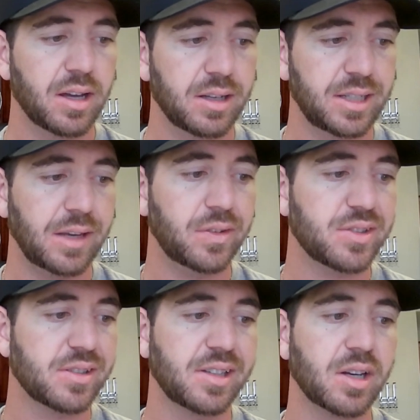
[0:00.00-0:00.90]

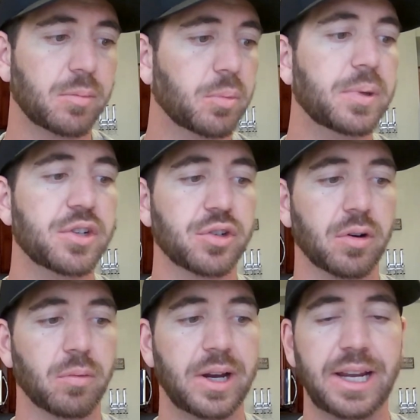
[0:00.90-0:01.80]
Davies is a gettable pitcher,
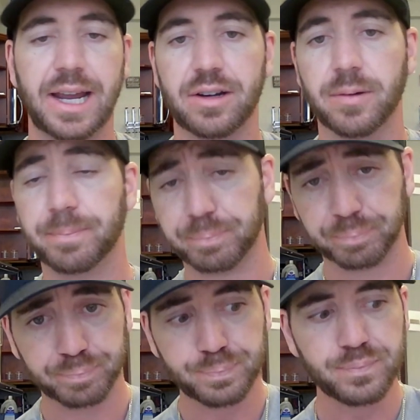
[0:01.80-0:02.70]
a right-hander
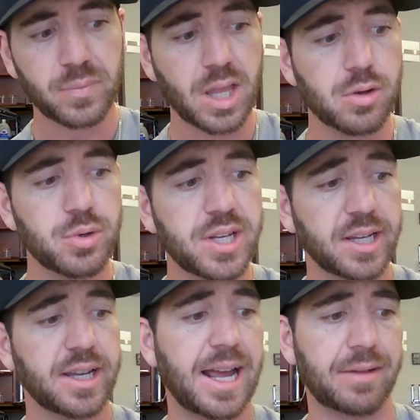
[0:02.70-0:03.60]
who you can
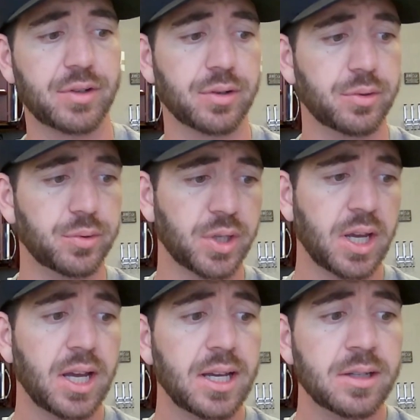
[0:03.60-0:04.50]
get after, who's
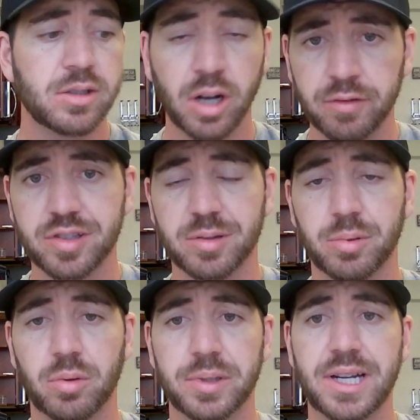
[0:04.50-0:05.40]

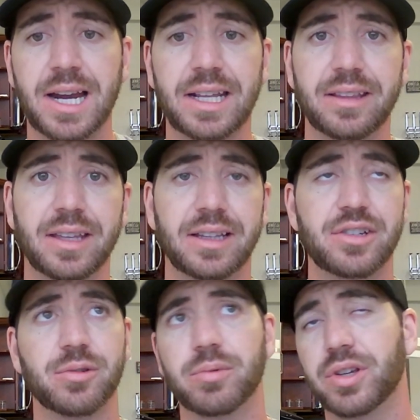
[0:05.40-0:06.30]
serviceable, but not anything that
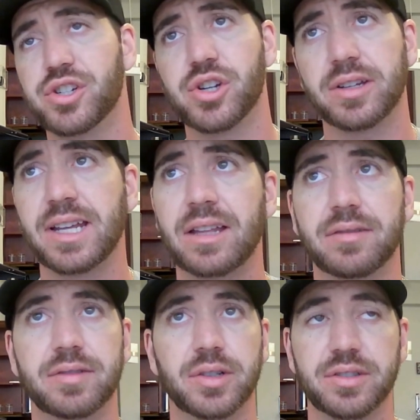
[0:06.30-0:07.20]
should really shut down the
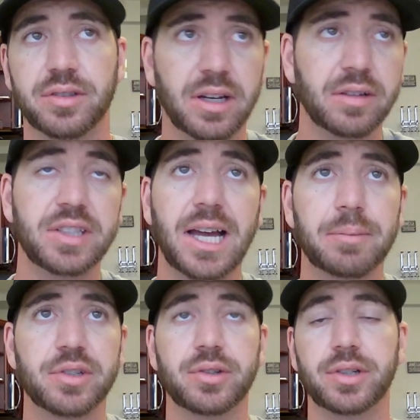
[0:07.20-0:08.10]
Phillies. So they'll have the
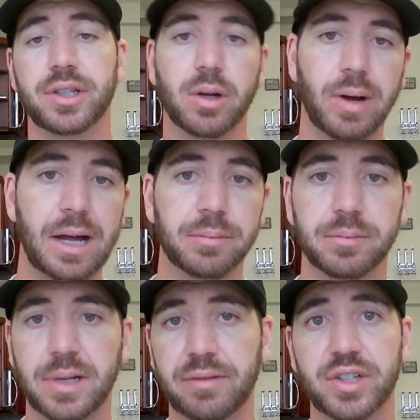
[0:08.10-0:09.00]
opportunity to go out
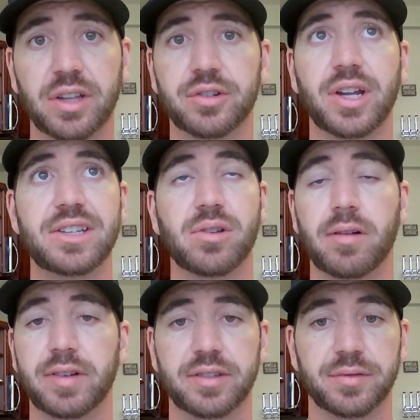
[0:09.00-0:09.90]
and have another nice
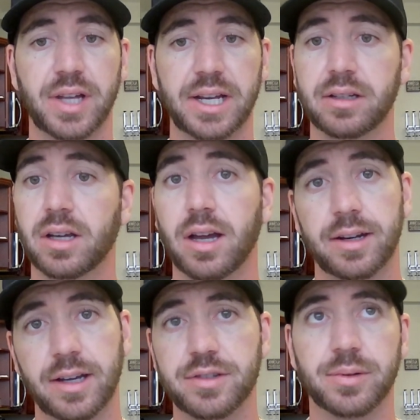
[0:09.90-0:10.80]
offensive night, a
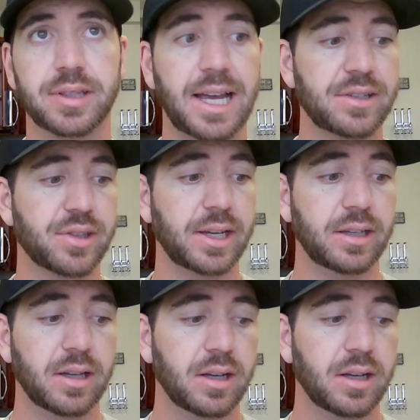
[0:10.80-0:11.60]
nice one last night.